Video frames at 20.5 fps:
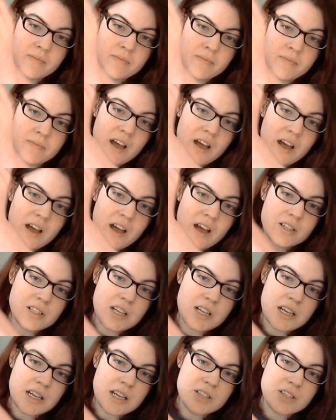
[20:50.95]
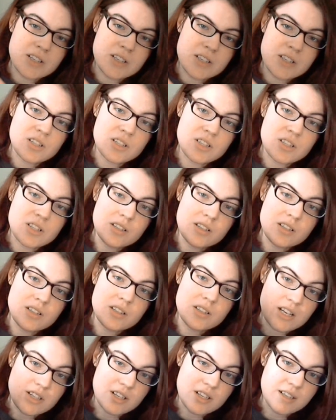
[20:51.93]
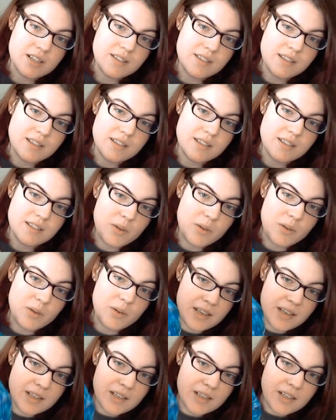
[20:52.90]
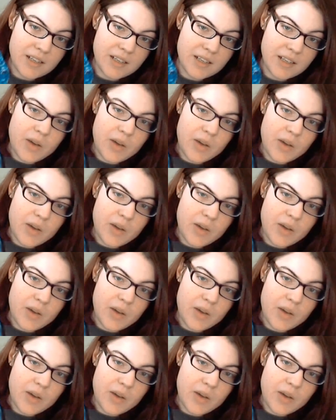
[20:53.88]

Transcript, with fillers: the color change changes a little bit, which